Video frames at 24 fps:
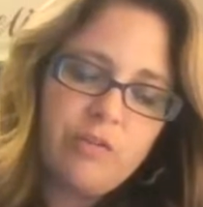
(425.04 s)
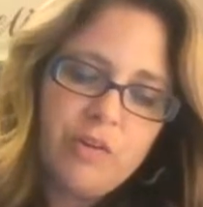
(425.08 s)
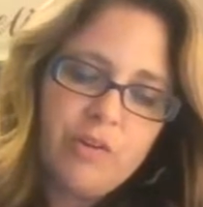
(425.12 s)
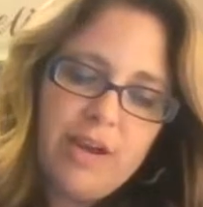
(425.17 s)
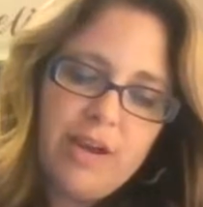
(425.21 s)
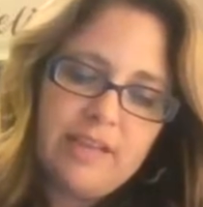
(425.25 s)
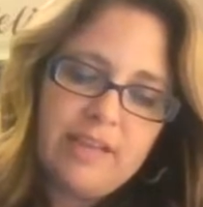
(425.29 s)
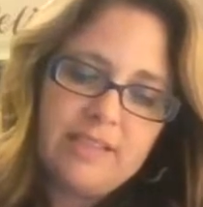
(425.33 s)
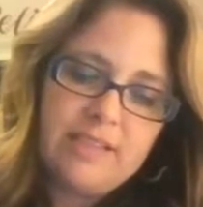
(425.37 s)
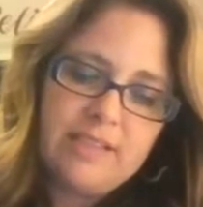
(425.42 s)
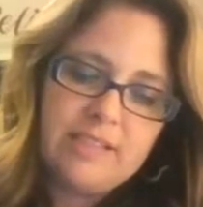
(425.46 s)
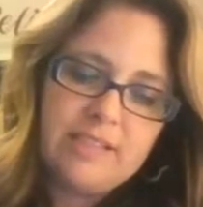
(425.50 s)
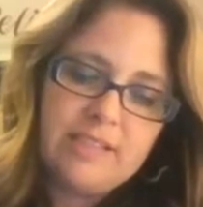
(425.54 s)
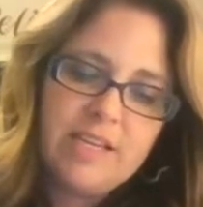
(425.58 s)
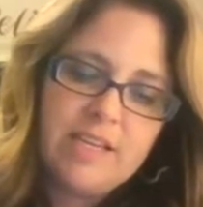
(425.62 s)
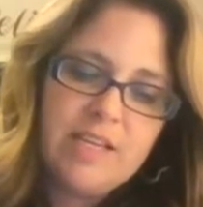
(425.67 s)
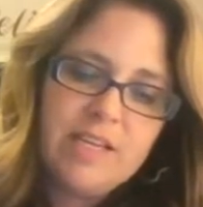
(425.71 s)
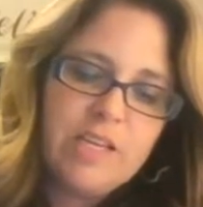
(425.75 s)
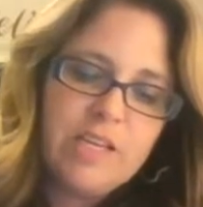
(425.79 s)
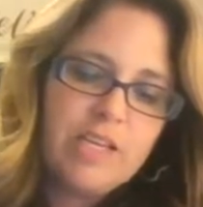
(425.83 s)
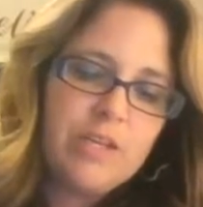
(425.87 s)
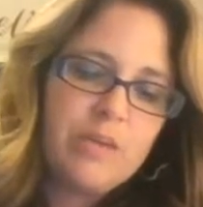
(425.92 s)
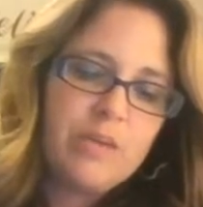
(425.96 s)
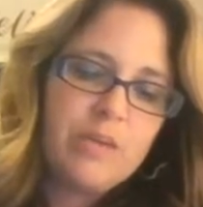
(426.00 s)
friends.
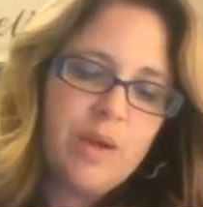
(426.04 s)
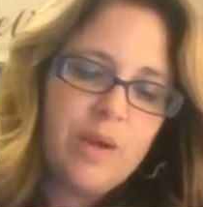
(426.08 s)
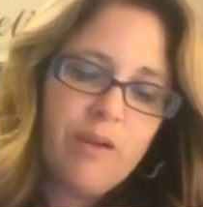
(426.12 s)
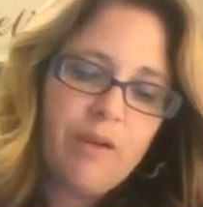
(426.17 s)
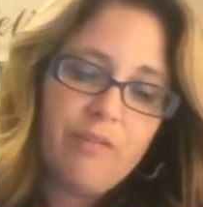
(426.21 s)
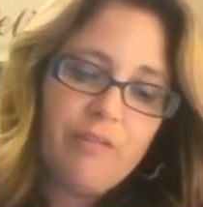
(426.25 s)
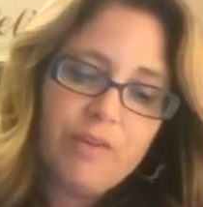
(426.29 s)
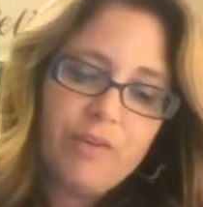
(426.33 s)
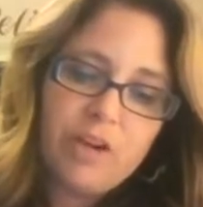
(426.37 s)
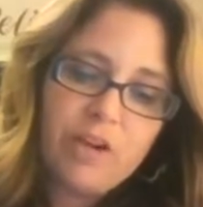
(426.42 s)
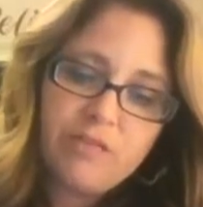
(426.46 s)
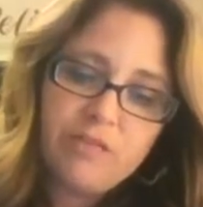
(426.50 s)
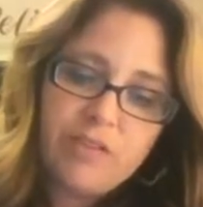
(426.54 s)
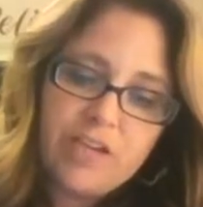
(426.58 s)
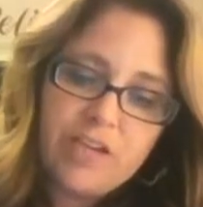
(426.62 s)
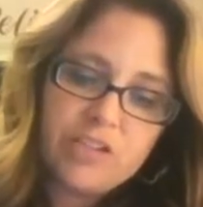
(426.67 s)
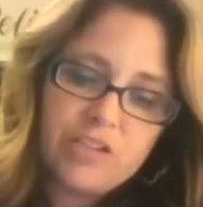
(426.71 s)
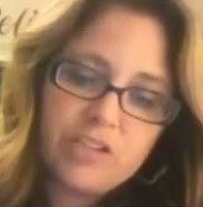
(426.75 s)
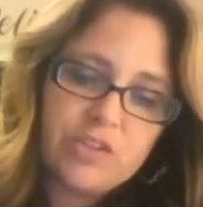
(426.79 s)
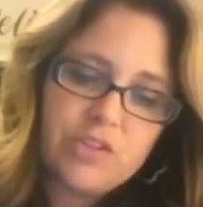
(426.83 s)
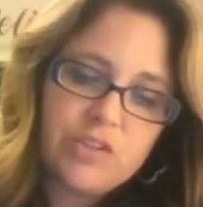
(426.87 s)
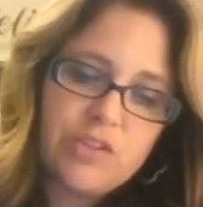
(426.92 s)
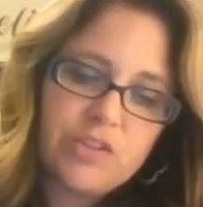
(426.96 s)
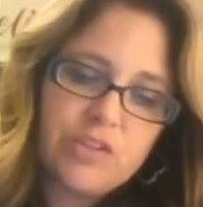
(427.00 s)
You get free
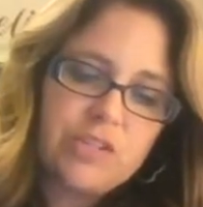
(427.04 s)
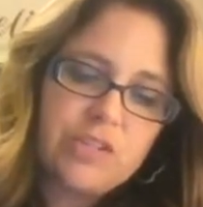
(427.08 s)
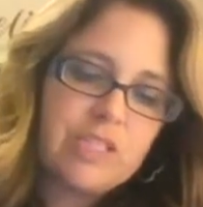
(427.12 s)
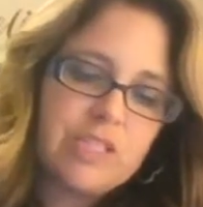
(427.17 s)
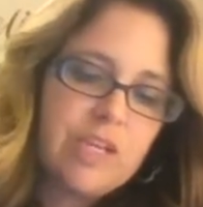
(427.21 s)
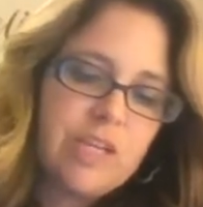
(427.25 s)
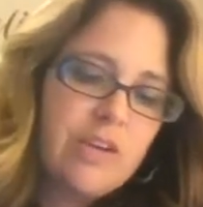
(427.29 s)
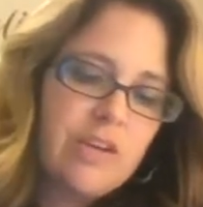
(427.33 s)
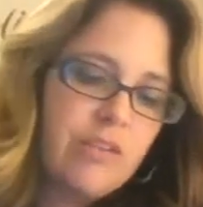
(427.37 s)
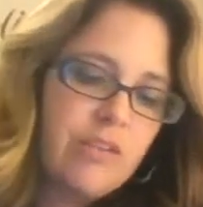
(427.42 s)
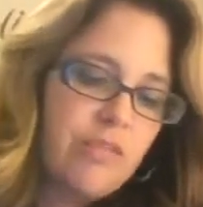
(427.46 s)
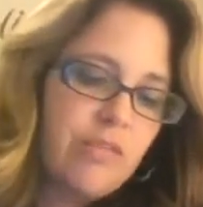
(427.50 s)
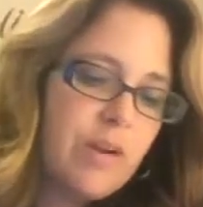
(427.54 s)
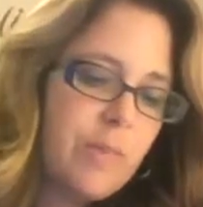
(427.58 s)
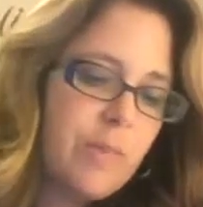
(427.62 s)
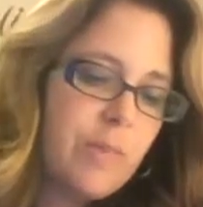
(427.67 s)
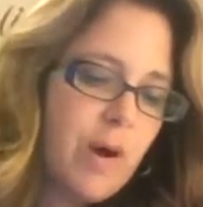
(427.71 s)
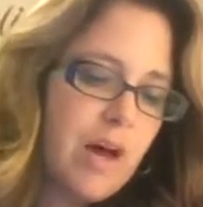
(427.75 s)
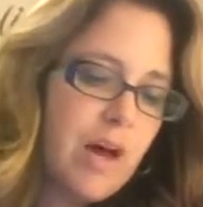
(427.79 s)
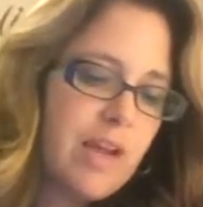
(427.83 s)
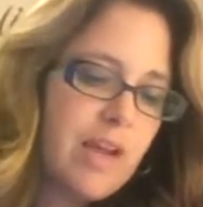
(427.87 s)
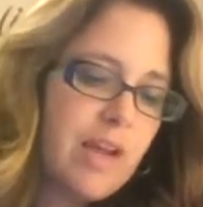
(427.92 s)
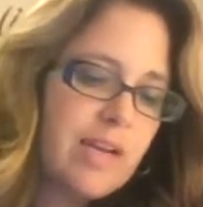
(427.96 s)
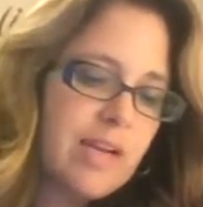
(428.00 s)
facials, free
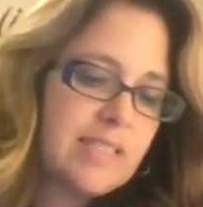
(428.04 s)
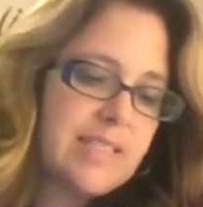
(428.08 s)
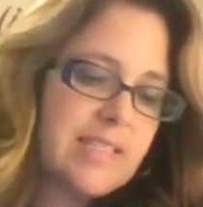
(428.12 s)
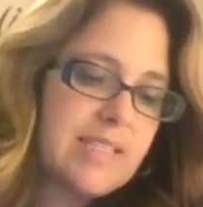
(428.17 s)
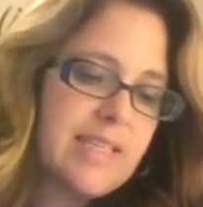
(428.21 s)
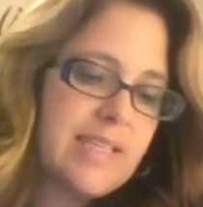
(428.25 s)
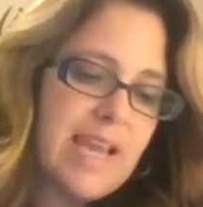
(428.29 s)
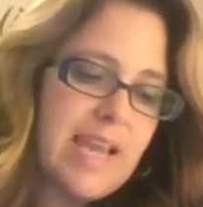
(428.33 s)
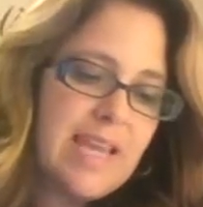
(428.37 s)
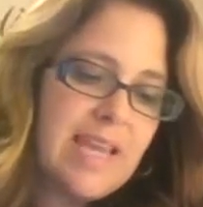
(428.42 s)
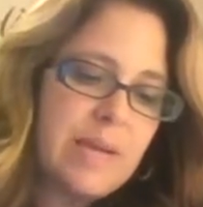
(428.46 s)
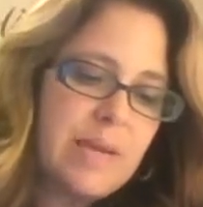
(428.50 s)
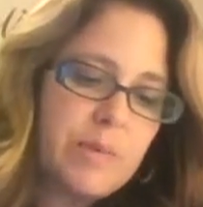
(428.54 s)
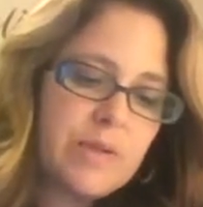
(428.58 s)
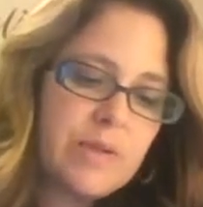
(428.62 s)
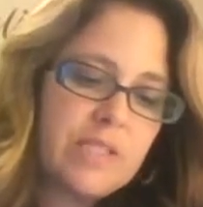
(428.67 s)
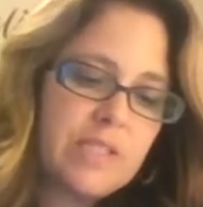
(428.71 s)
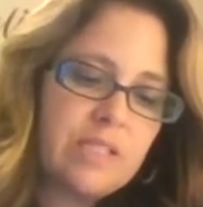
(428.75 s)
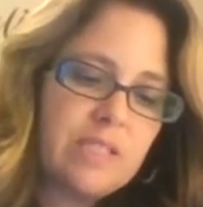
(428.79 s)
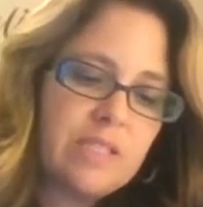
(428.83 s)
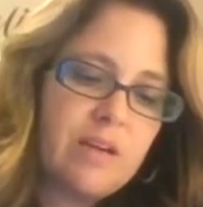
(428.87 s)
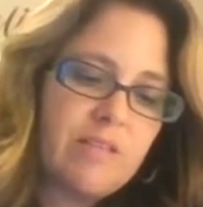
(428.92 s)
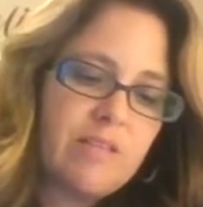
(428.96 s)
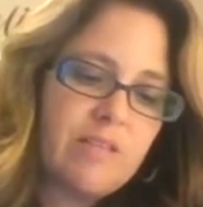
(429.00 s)
products, and
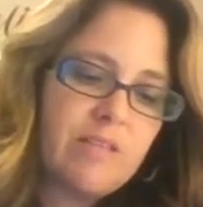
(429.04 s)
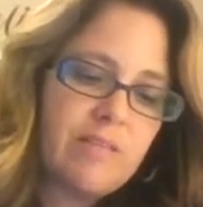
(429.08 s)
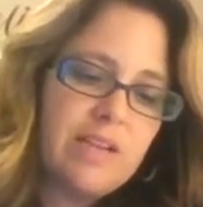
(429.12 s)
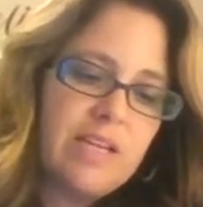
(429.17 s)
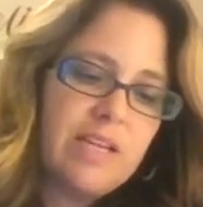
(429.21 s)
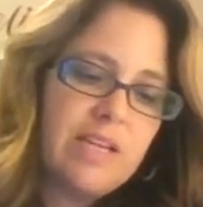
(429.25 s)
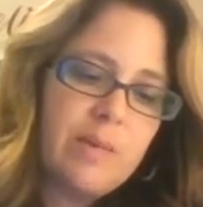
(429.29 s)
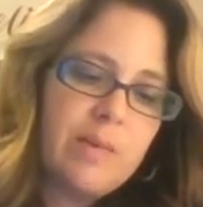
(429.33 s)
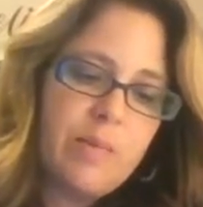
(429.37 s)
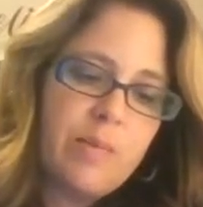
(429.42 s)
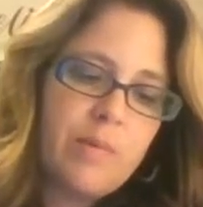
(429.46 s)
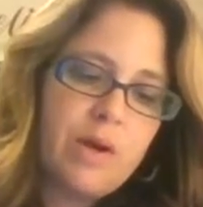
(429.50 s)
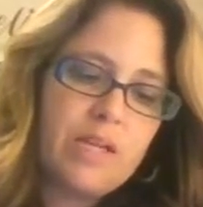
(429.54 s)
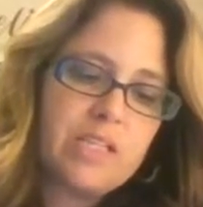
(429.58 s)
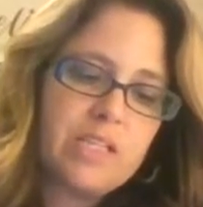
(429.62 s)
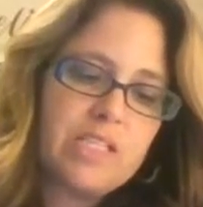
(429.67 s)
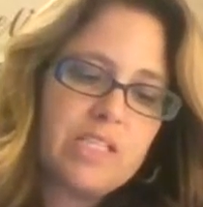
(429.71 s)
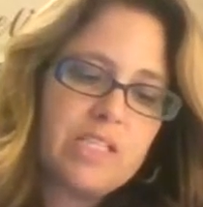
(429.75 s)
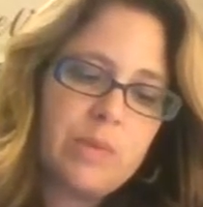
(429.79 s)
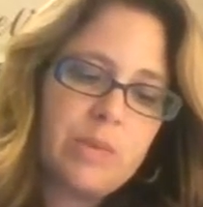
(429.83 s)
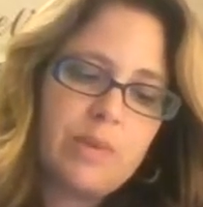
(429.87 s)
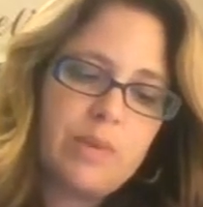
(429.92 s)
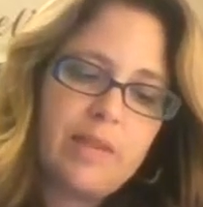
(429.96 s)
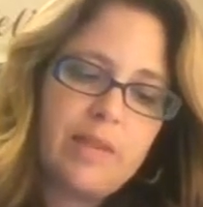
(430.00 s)
80% off any products
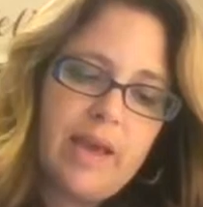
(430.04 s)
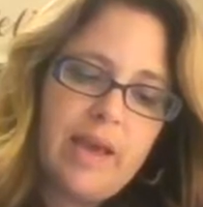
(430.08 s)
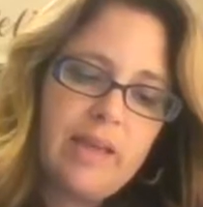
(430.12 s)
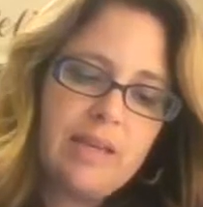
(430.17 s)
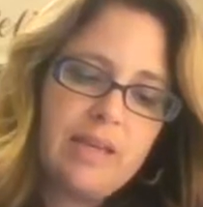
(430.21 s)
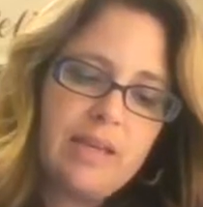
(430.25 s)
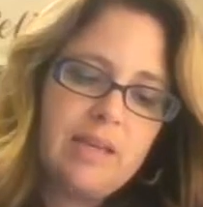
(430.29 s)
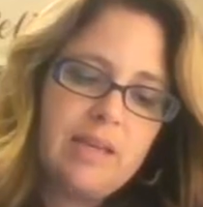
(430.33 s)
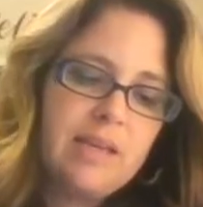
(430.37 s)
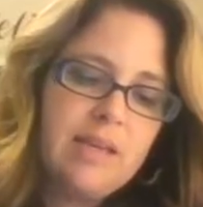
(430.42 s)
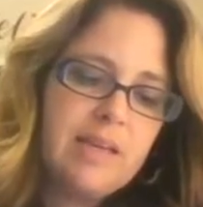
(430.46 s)
you would like.